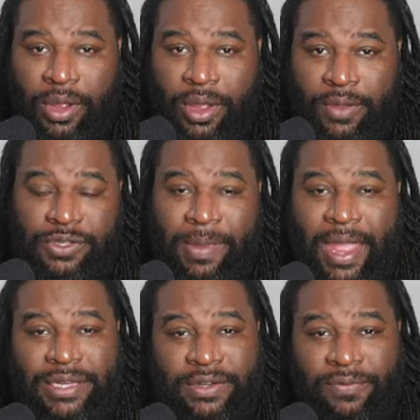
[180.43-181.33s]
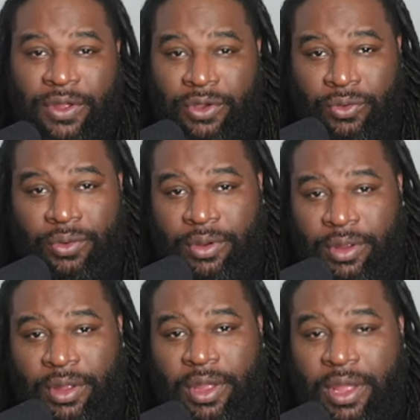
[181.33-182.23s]
of Sebastian Fundora.
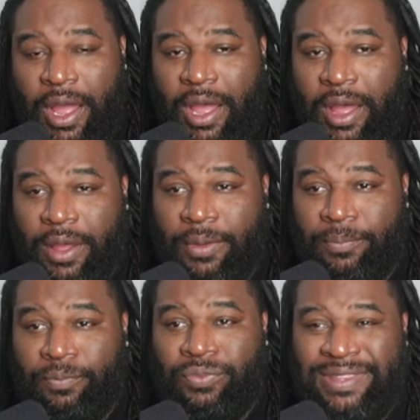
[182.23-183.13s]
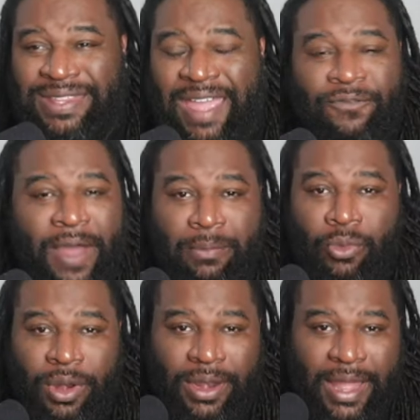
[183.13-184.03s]
That fight
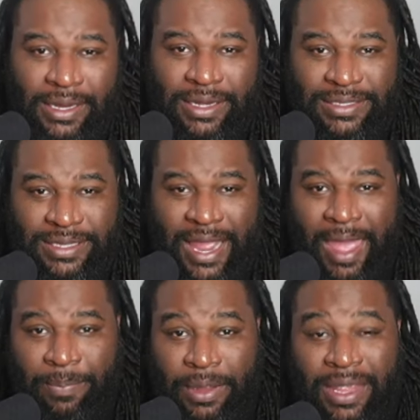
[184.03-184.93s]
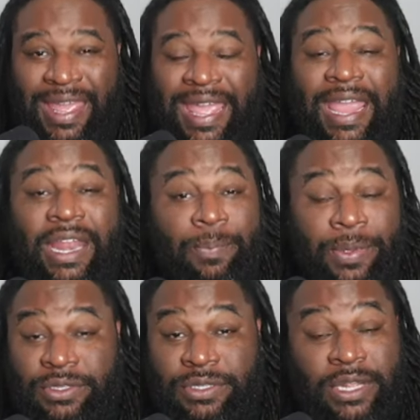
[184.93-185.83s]
more than likely doesn't happen. It
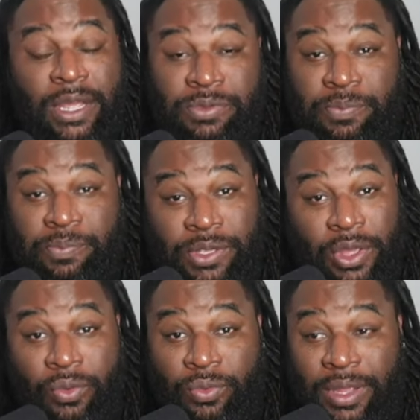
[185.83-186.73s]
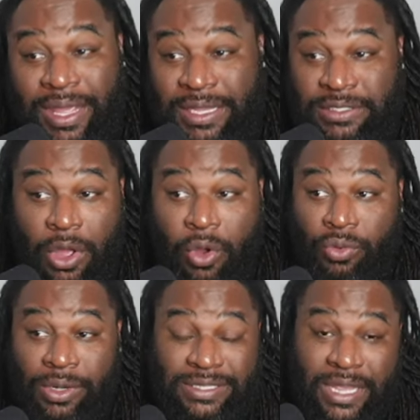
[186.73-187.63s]
appears the WBO is the
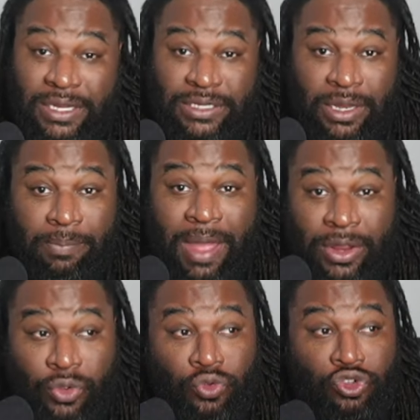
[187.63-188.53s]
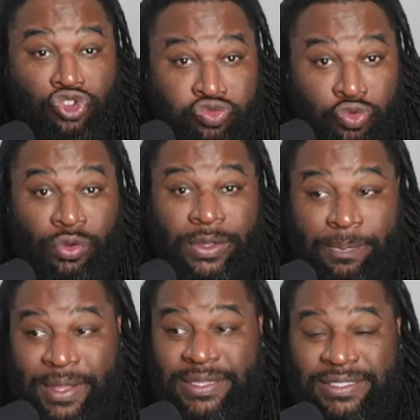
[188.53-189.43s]
only sanctioning body who's truly
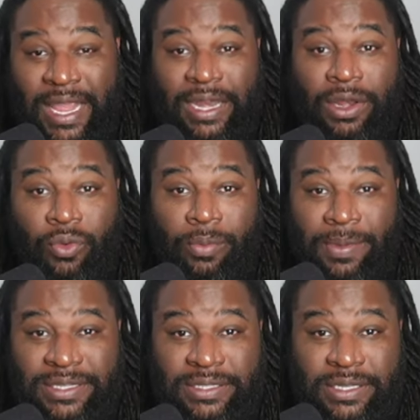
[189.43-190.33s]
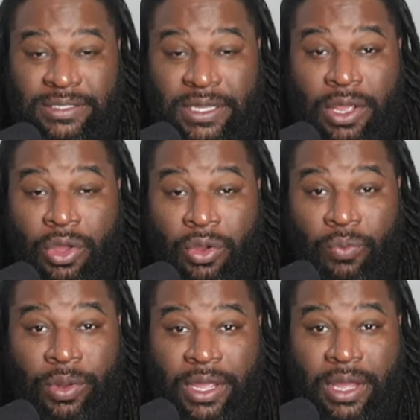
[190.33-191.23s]
been standing on business
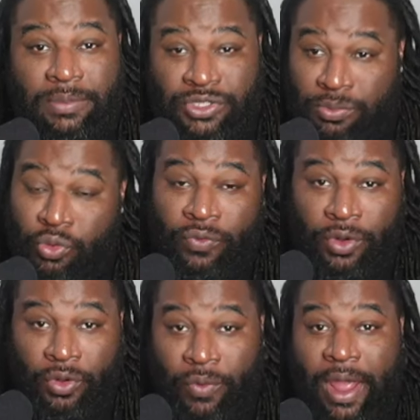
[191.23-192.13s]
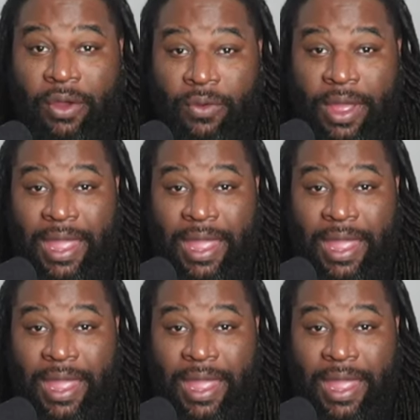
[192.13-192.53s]
when it comes to moving around.